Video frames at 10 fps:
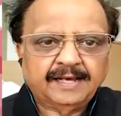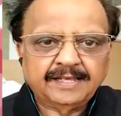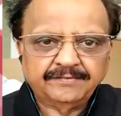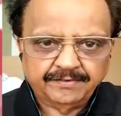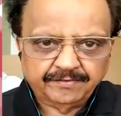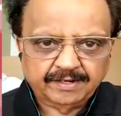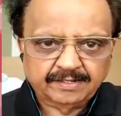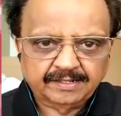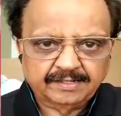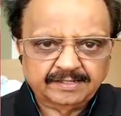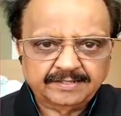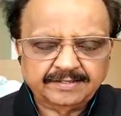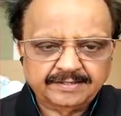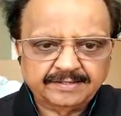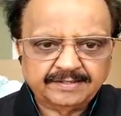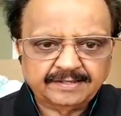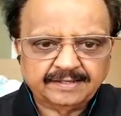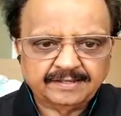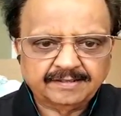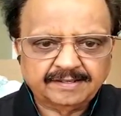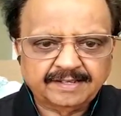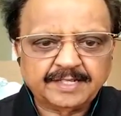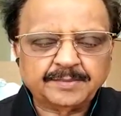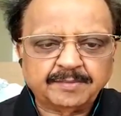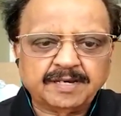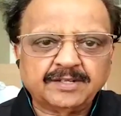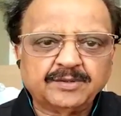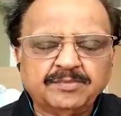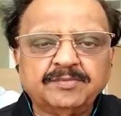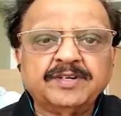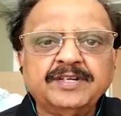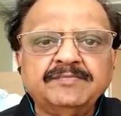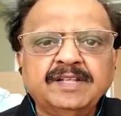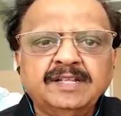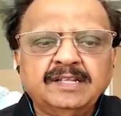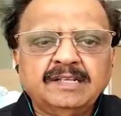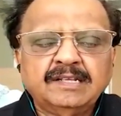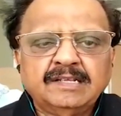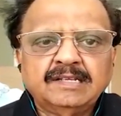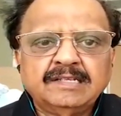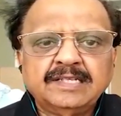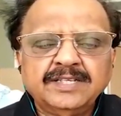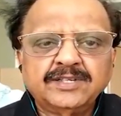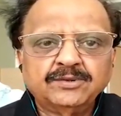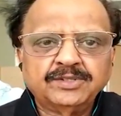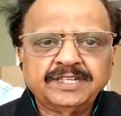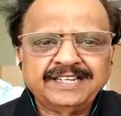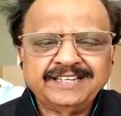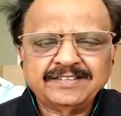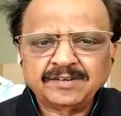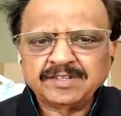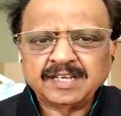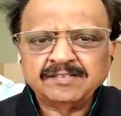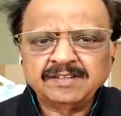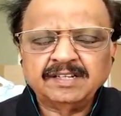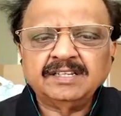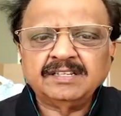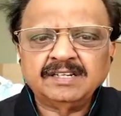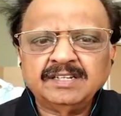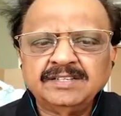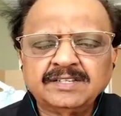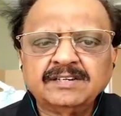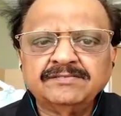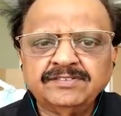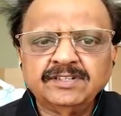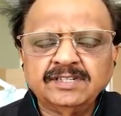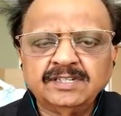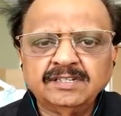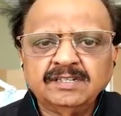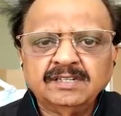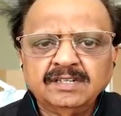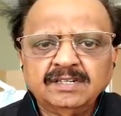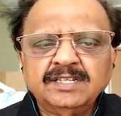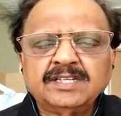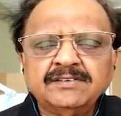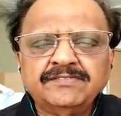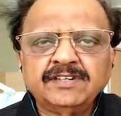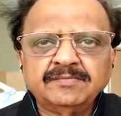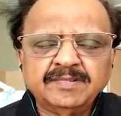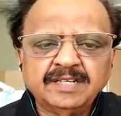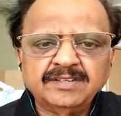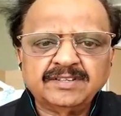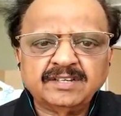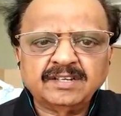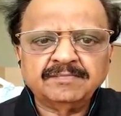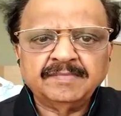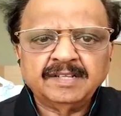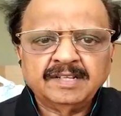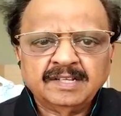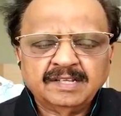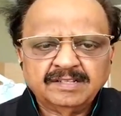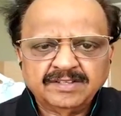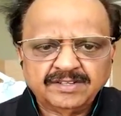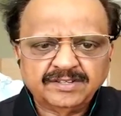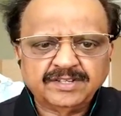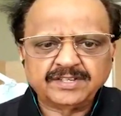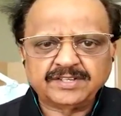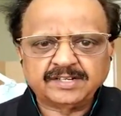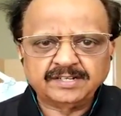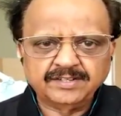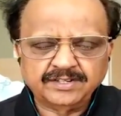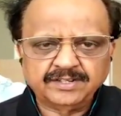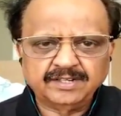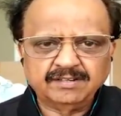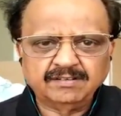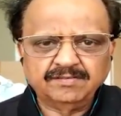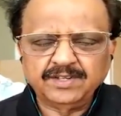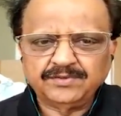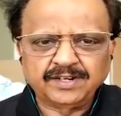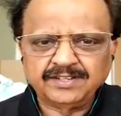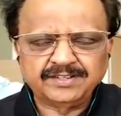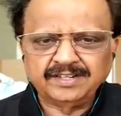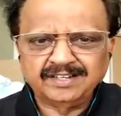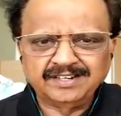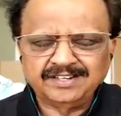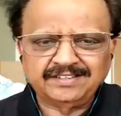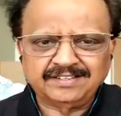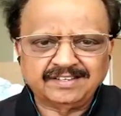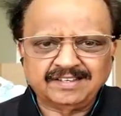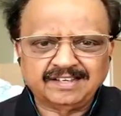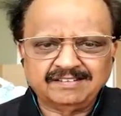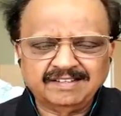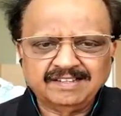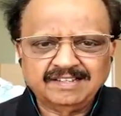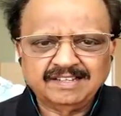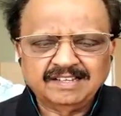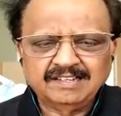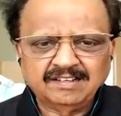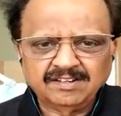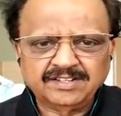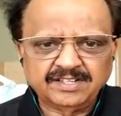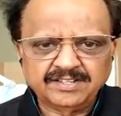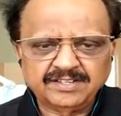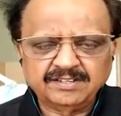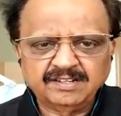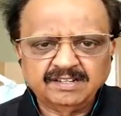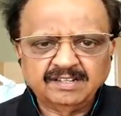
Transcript: Hi everyone, this is uh, SP Balasubrahmanyam. Since two three days, I was having little discomfort. Discomfort means uh, this chest congestion, which for a singer it is uh, nonsense,